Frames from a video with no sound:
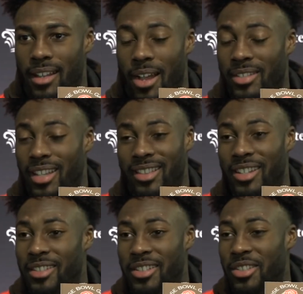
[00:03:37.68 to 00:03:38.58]
I'll say
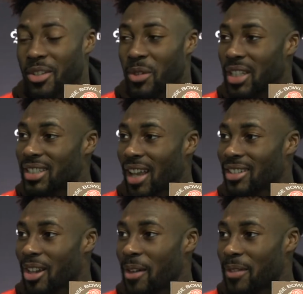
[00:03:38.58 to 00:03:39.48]
they're just a really
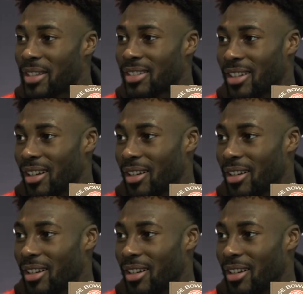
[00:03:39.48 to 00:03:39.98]
talented offense.